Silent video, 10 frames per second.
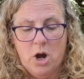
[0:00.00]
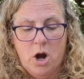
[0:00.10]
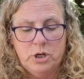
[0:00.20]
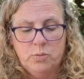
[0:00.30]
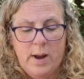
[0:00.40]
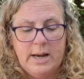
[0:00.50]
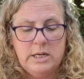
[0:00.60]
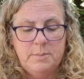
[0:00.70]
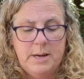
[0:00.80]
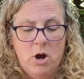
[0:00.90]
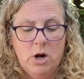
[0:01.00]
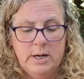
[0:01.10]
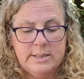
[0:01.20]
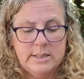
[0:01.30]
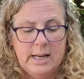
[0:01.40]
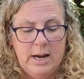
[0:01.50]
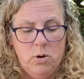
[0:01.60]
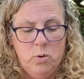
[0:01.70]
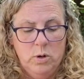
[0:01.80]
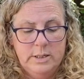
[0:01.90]
"Are you ready to be harnessed like
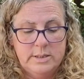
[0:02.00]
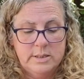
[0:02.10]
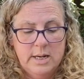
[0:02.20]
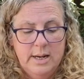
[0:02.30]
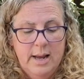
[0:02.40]
a horse?"